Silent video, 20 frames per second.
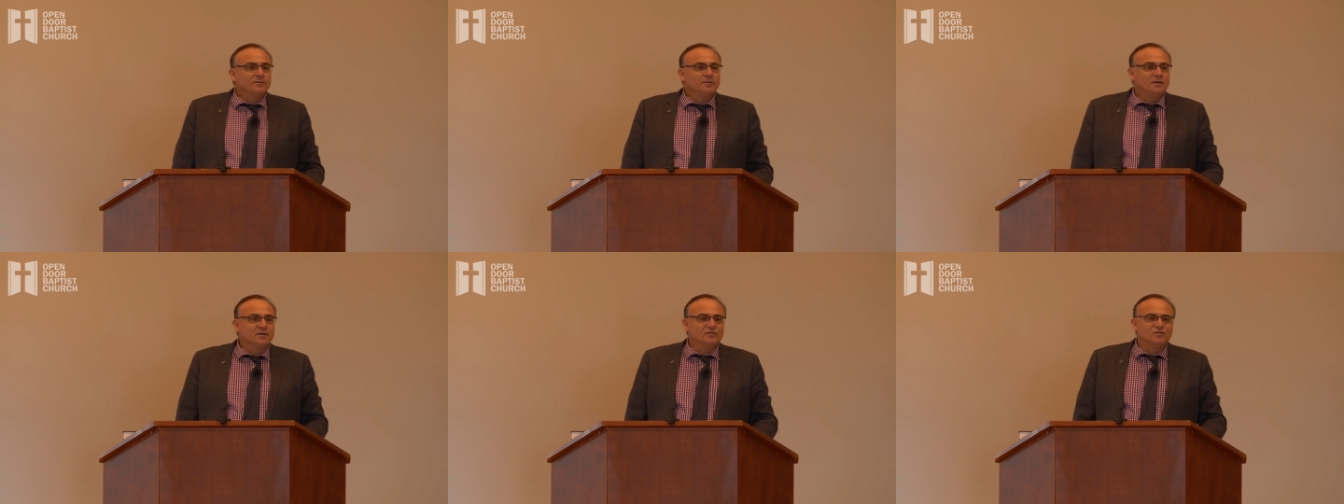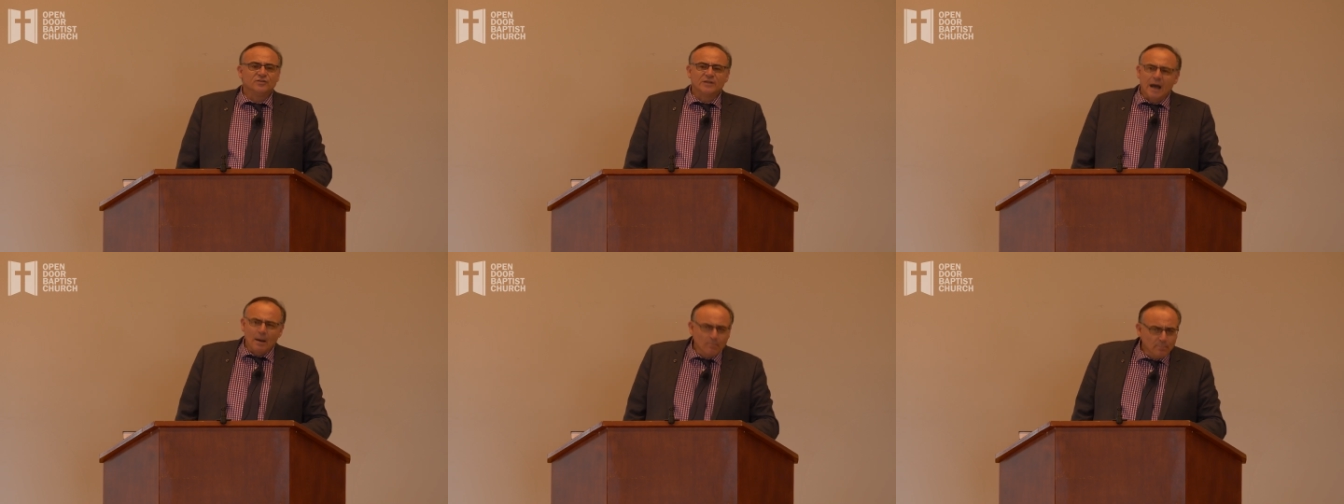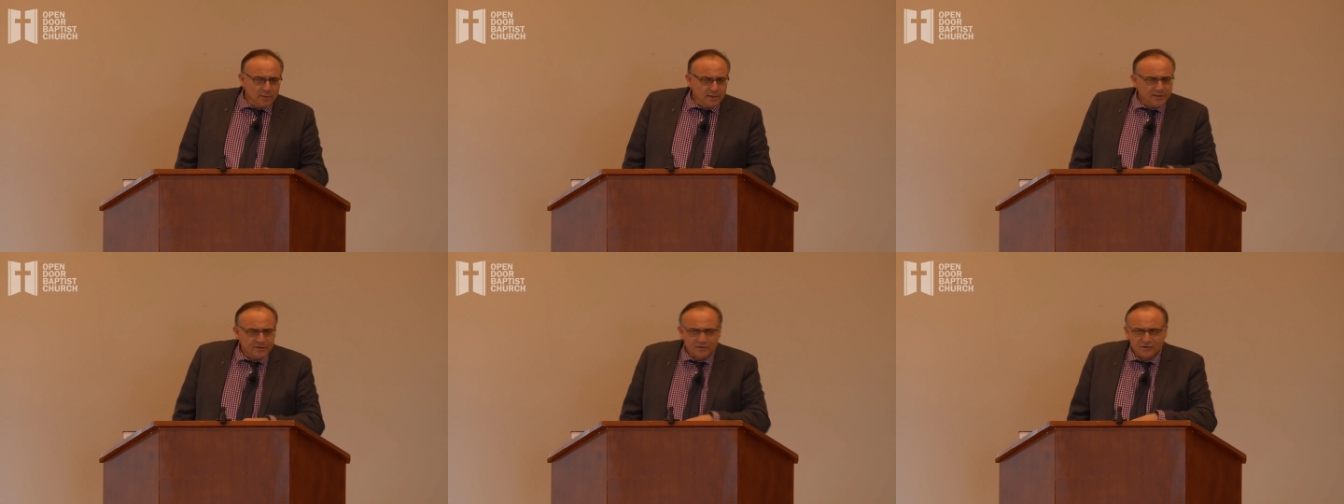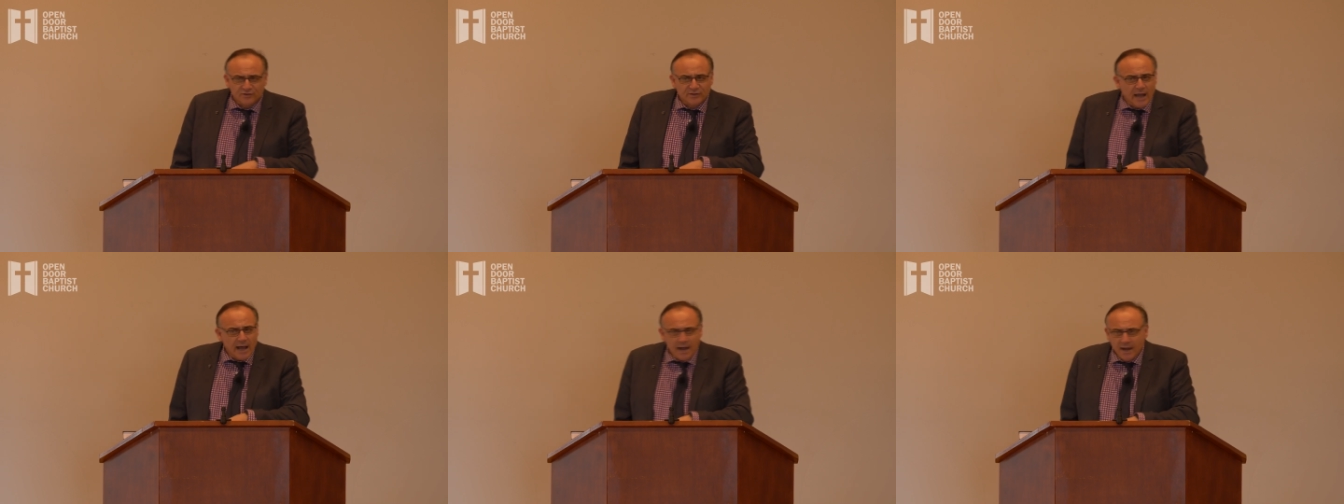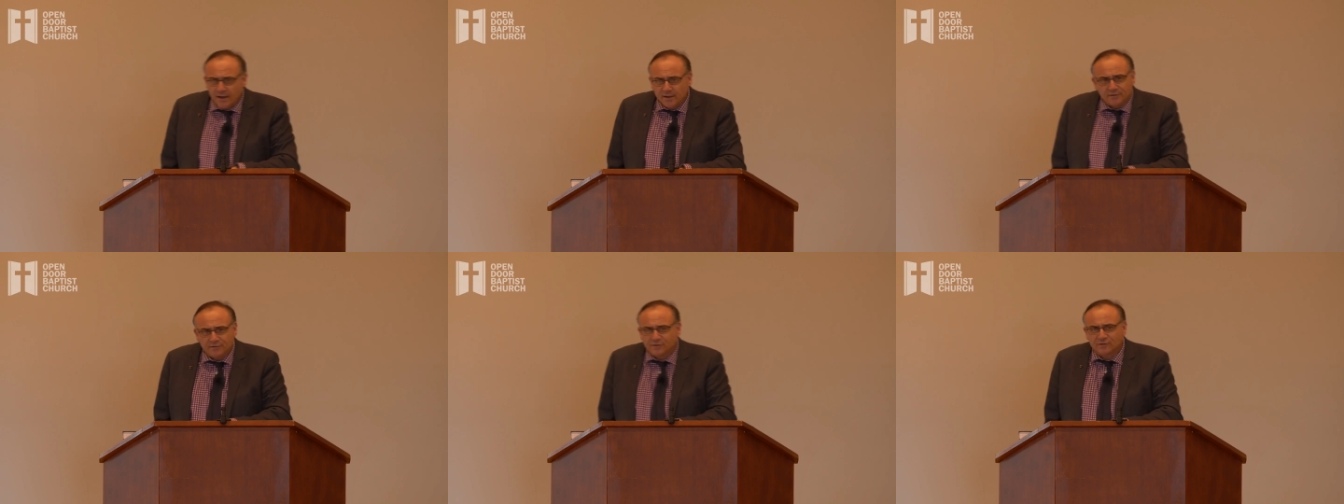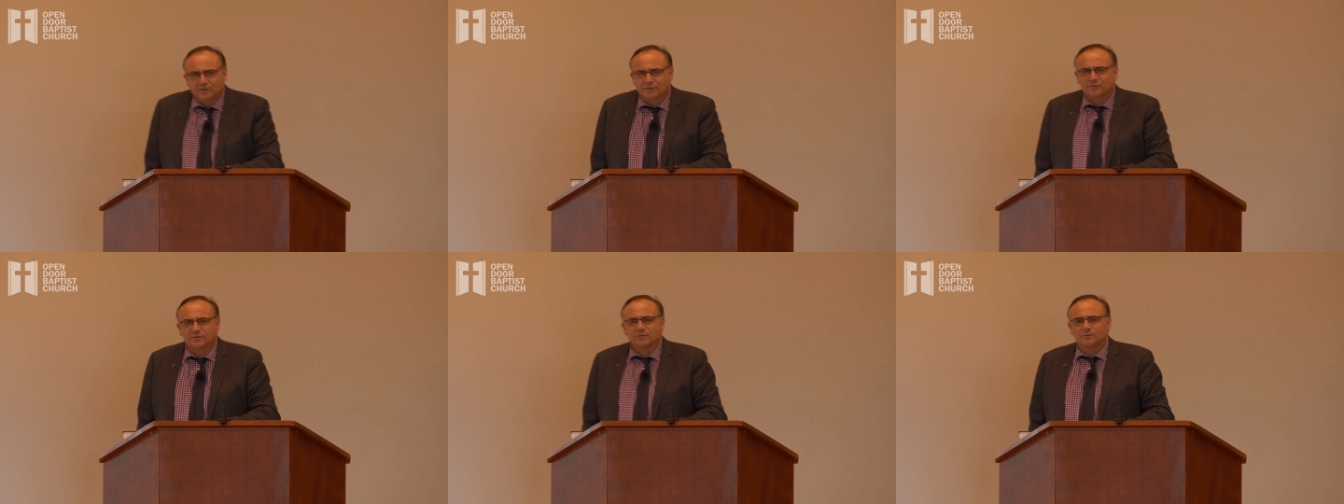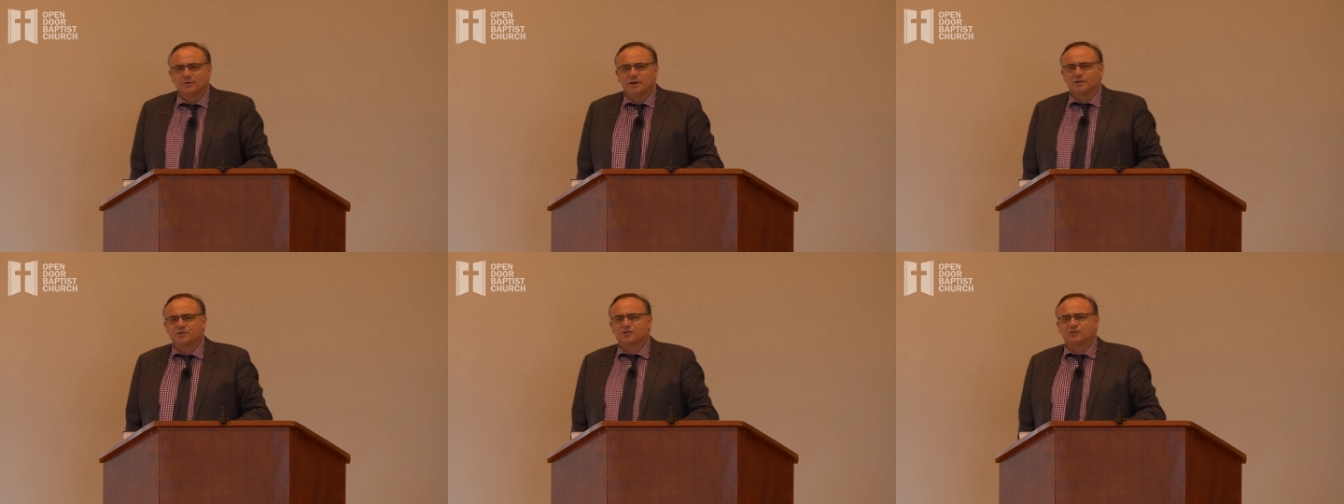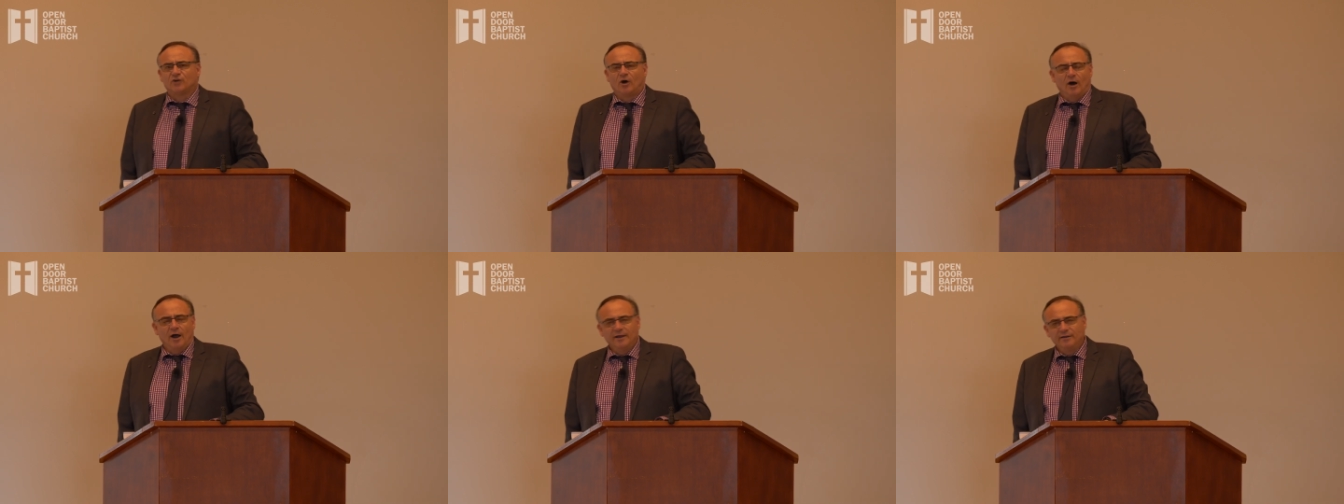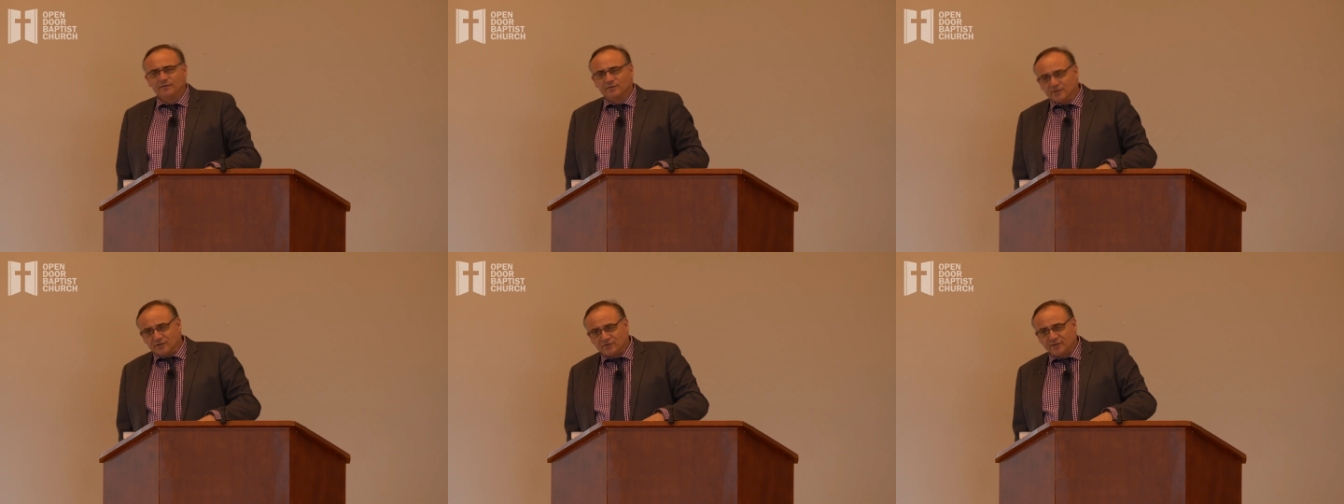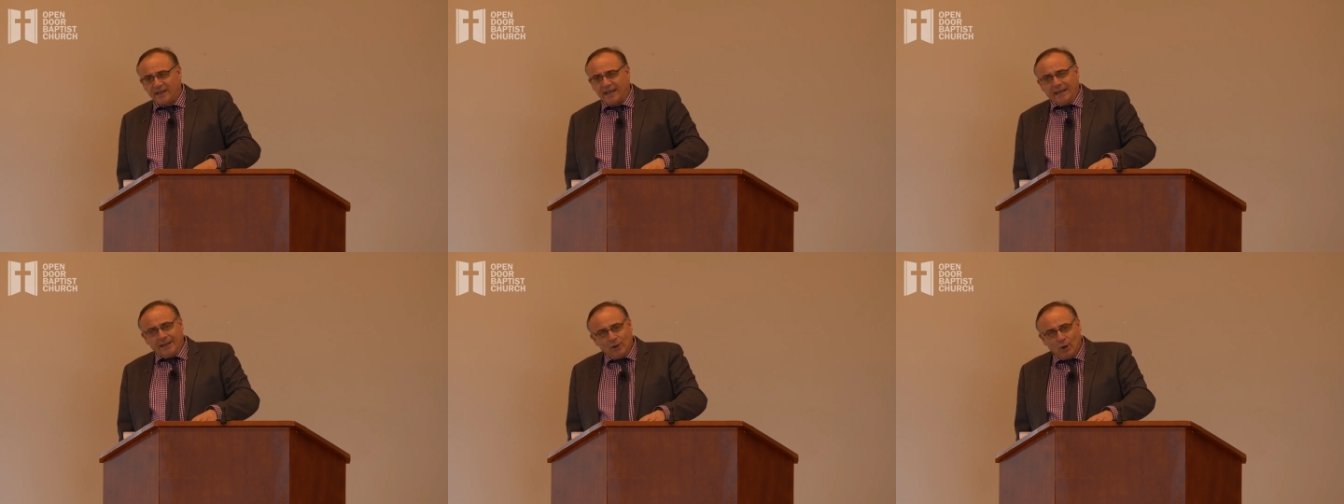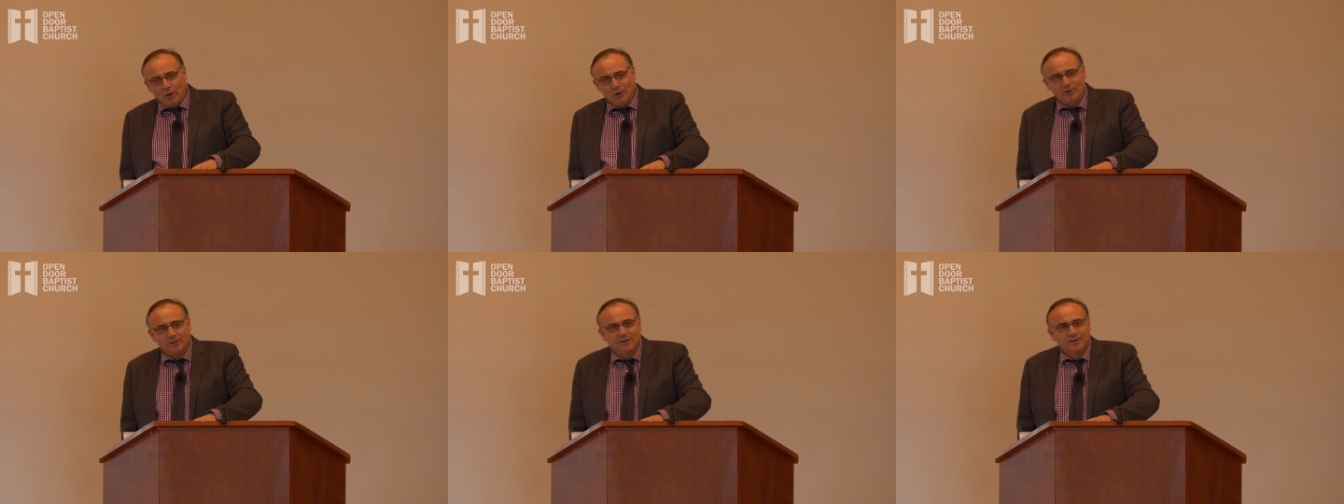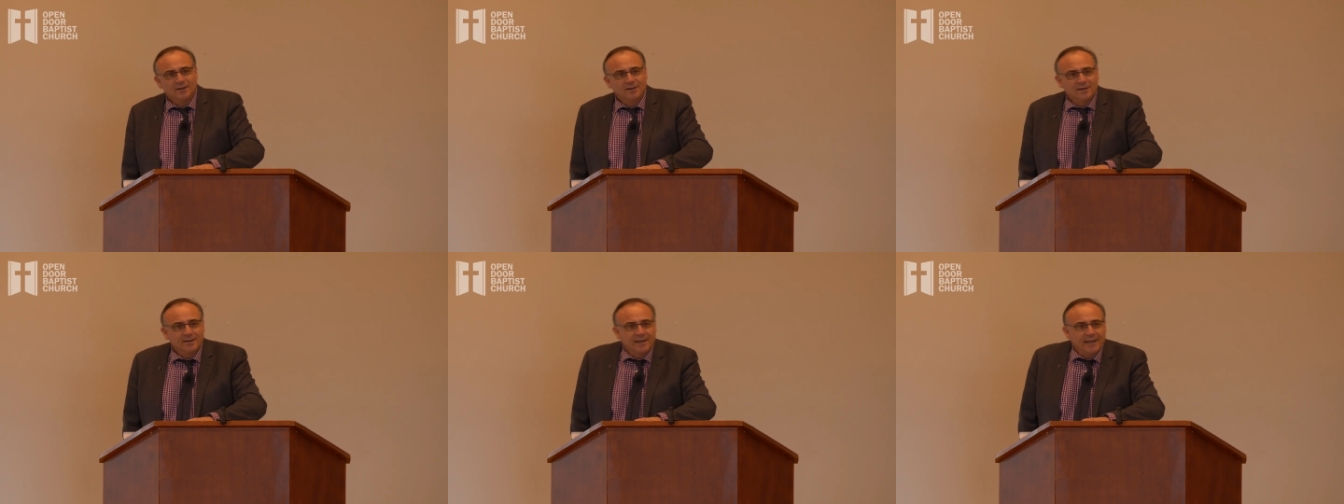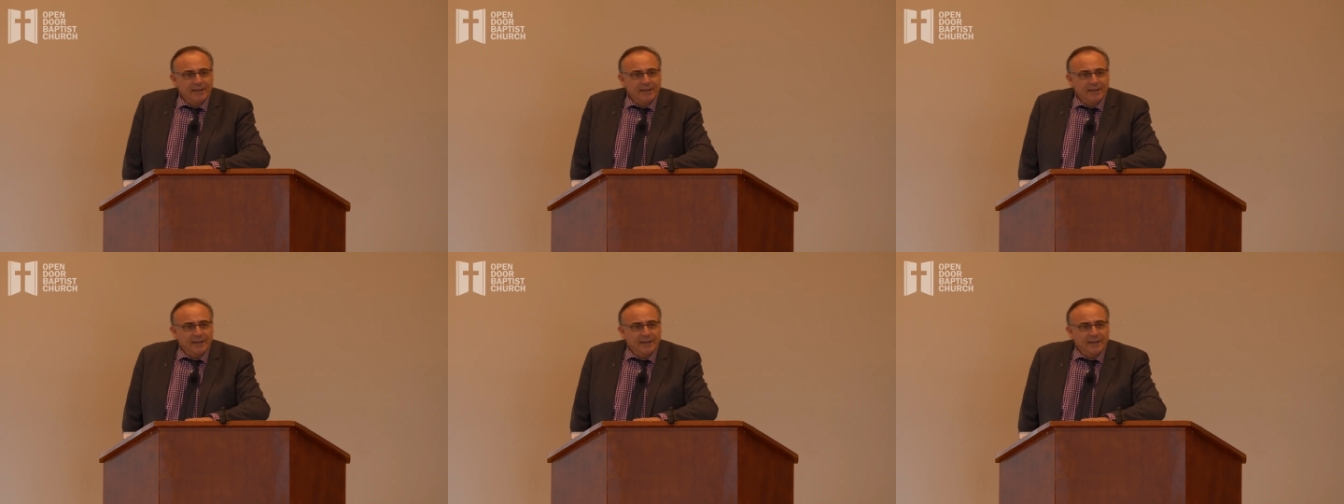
these numberless stars, which scientists cannot,